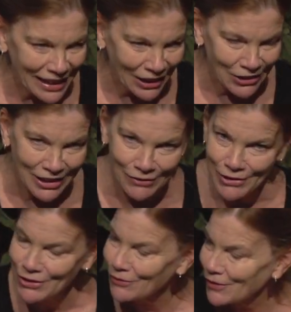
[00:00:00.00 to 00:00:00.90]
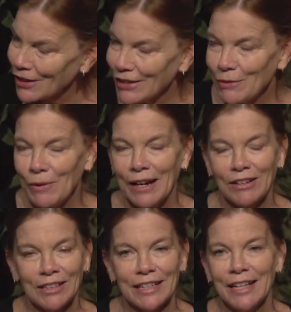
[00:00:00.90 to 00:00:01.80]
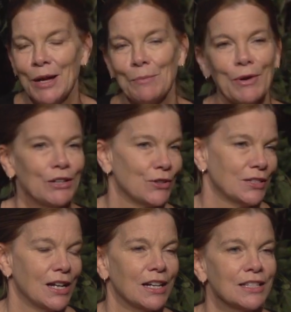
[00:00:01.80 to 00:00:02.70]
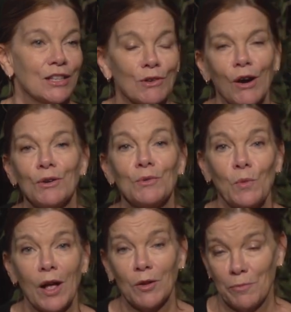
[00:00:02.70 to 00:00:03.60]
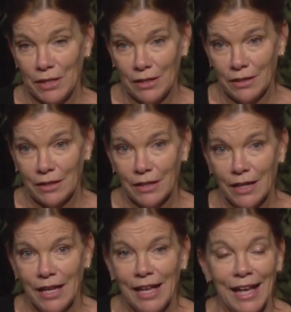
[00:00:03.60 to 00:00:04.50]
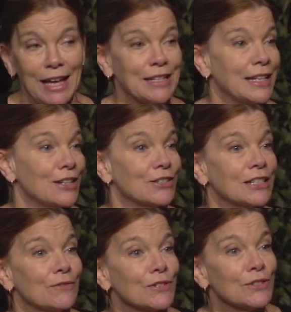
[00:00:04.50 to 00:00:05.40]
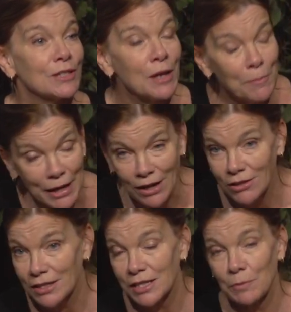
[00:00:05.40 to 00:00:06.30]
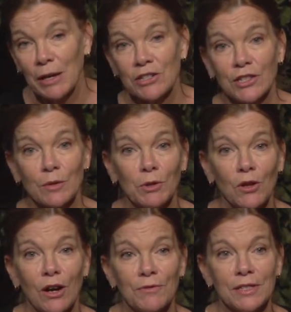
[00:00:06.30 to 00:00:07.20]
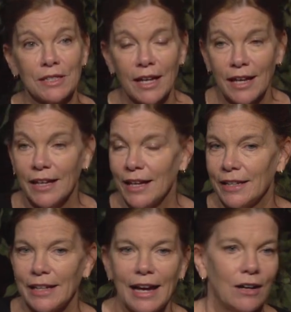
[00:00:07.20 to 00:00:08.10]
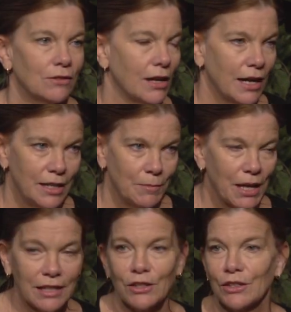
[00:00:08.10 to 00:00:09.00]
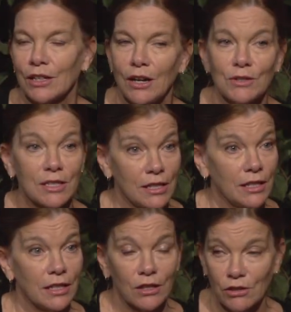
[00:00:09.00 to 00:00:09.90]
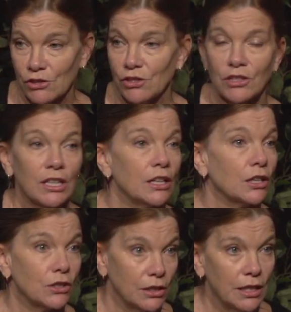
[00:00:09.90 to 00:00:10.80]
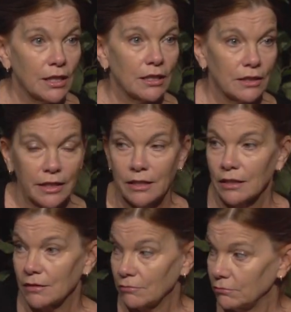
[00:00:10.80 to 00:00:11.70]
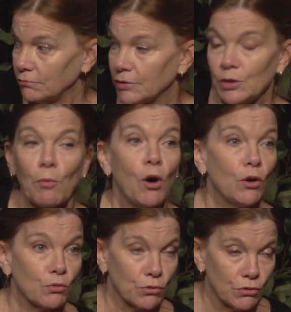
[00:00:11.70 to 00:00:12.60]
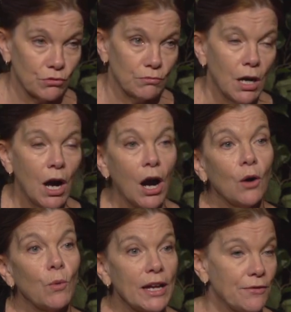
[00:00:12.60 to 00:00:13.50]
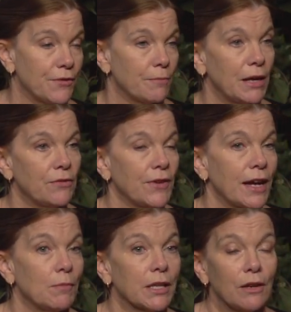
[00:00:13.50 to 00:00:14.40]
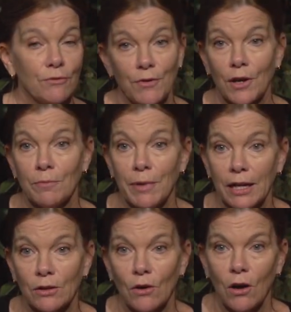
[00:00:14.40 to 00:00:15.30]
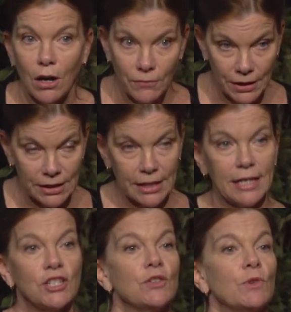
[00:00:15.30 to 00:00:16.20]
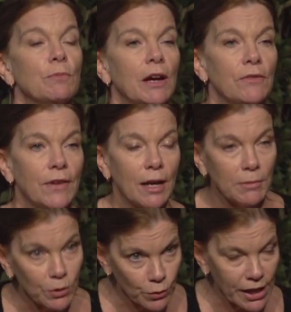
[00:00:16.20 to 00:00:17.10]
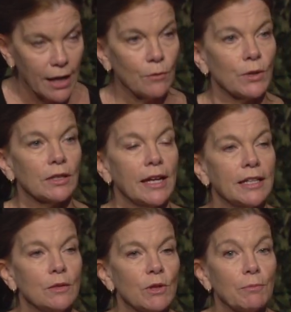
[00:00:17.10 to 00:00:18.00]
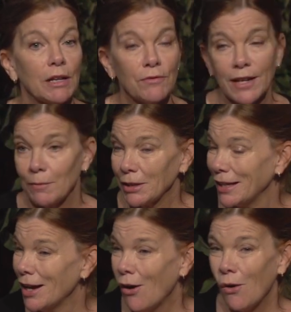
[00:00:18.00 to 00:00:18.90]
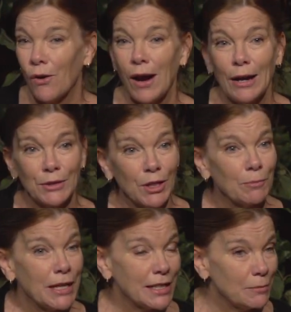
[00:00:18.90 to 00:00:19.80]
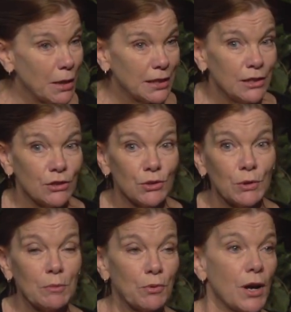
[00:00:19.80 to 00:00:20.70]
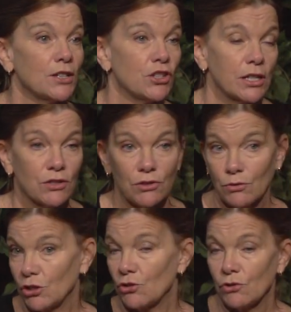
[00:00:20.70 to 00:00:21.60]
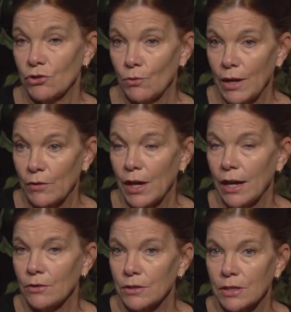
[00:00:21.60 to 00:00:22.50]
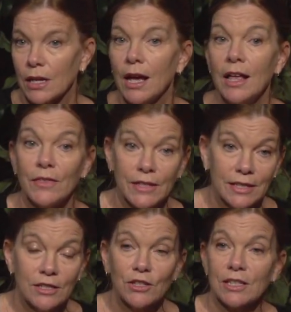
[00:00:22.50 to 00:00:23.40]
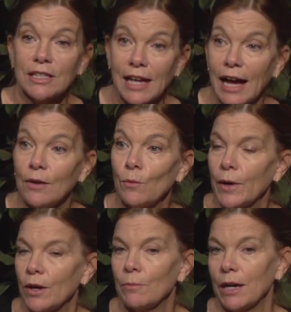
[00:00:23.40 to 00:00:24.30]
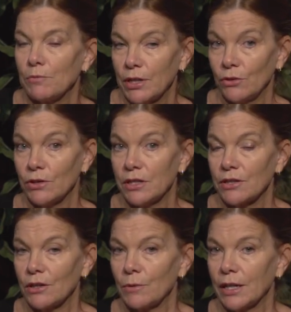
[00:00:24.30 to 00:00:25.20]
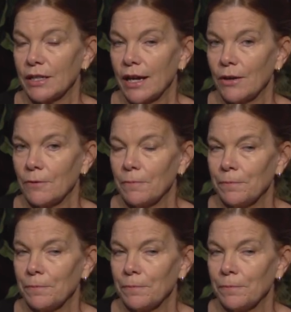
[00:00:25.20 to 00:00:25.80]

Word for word: Caregivers very rarely prioritize their own well being. And caregivers, parents especially, will often say, Now, I am not going to go sit in a cushion in a, in, a, in a small room away from my family. I'm far better off engaging with my family, rea- relating with my family, or out there making money or doing projects or doing chores around the house. This is just not where my priorities are right now.